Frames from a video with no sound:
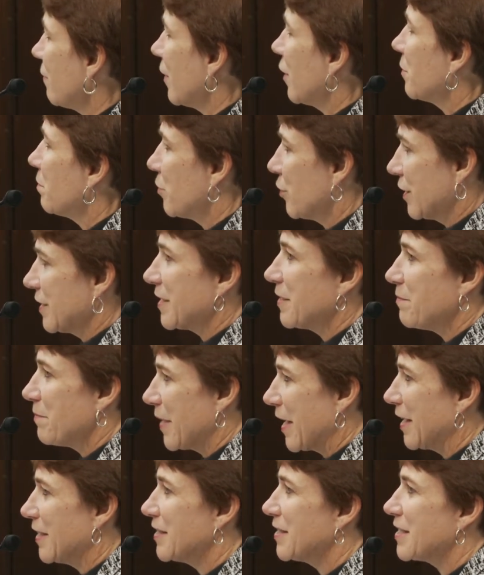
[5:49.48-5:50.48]
of our prison
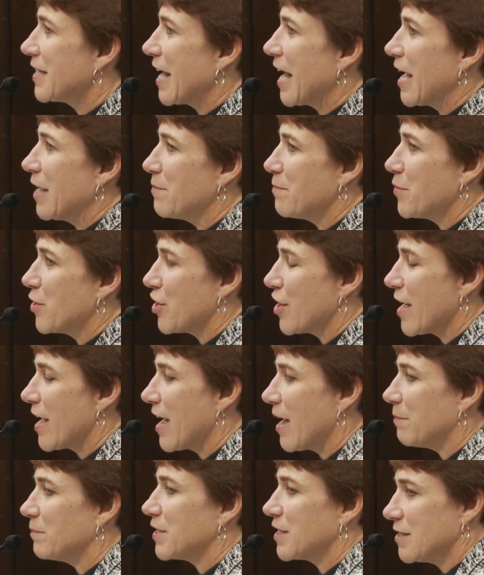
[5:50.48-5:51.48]
beds and
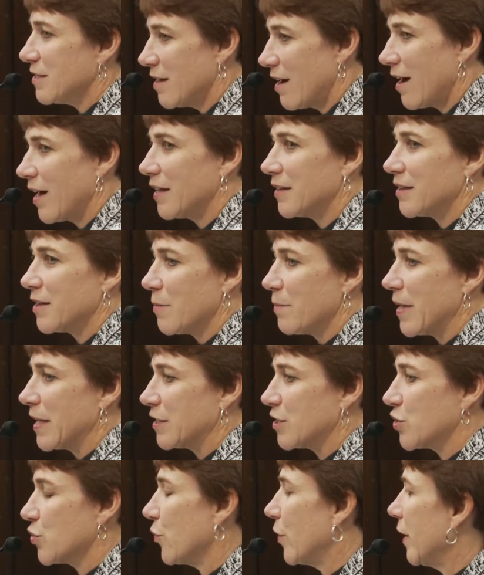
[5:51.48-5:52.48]
perhaps not the
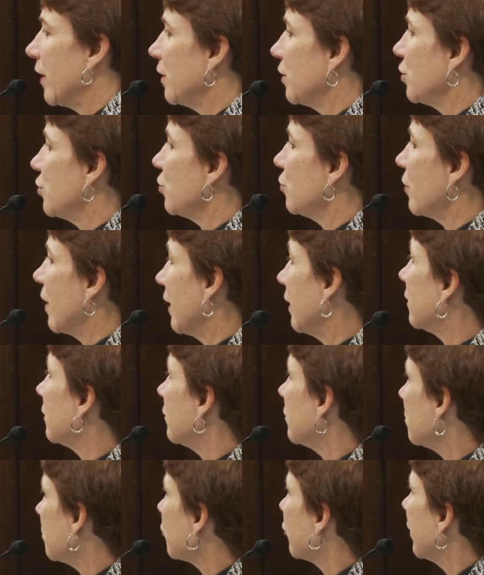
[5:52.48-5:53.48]
best way to
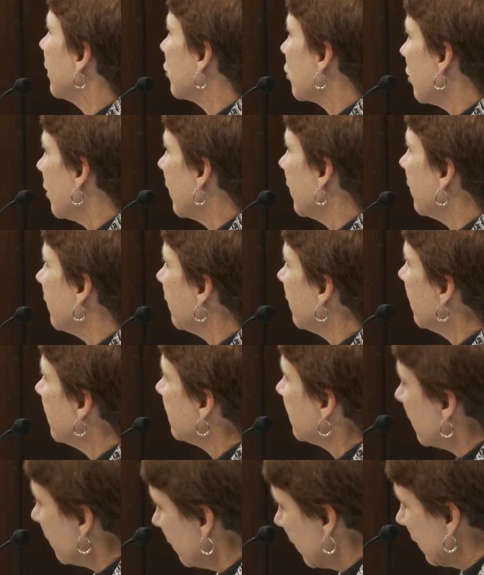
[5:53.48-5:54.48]
handle pretrial
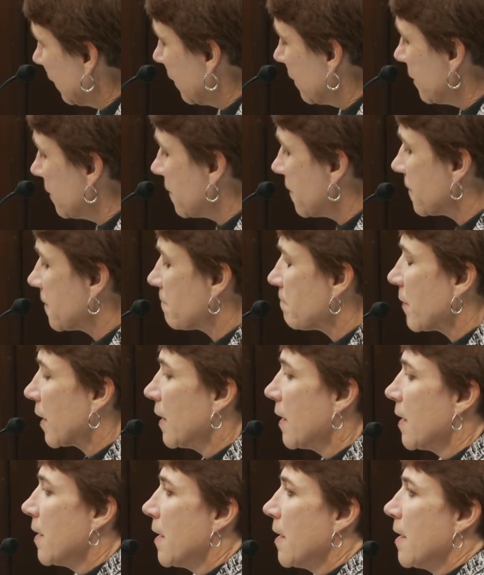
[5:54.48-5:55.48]
defendants.
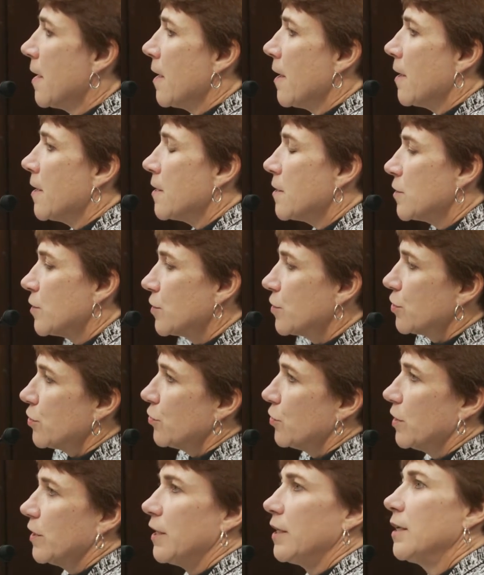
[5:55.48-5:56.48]

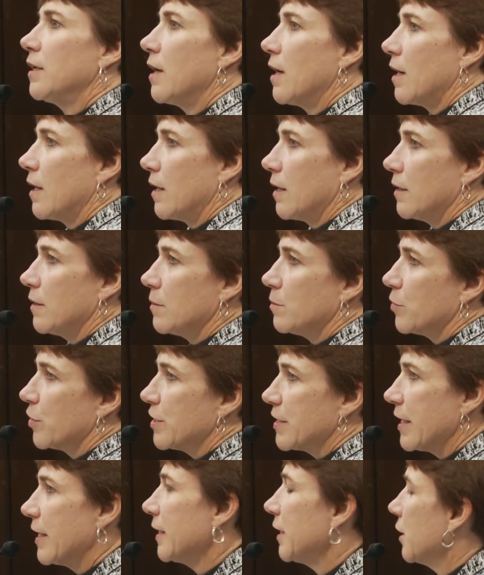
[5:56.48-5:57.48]
So the
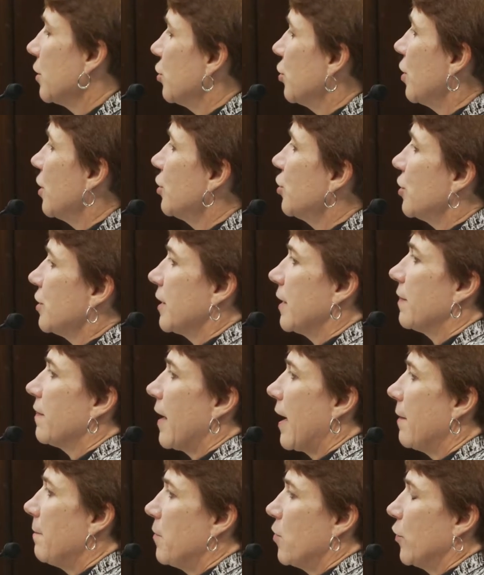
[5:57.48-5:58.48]
presiding judges at
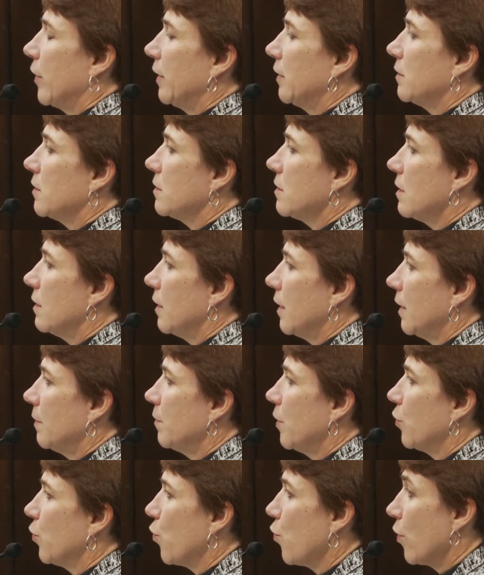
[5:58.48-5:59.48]
that point in
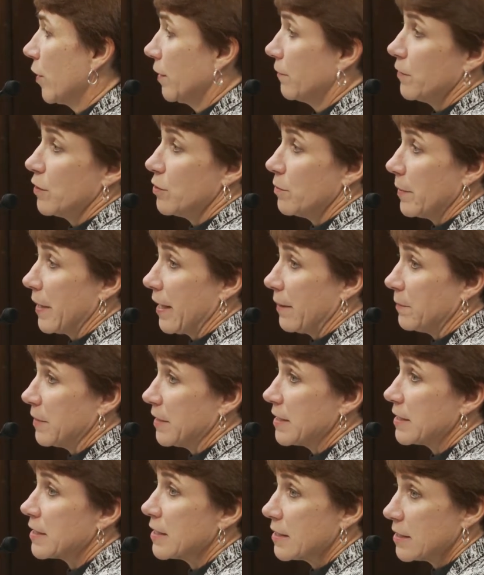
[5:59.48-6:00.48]
time, one of whom
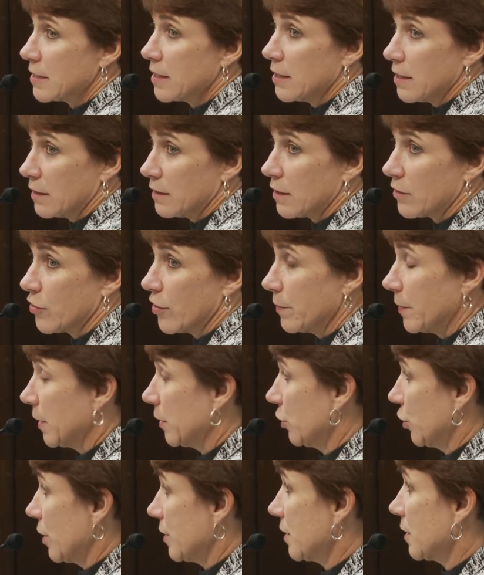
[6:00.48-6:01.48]
happens to sit on the Criminal
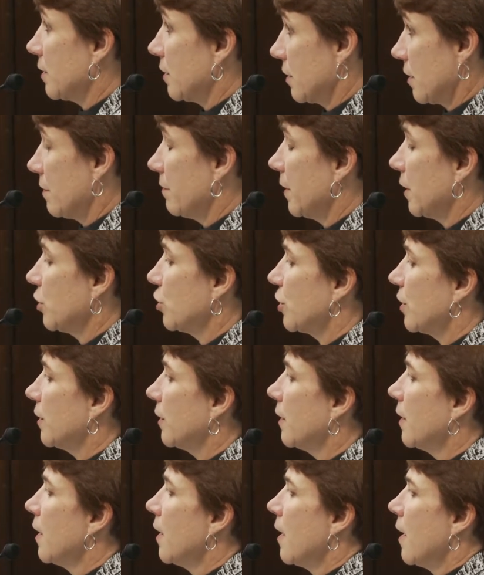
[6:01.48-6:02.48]
Justice Commission,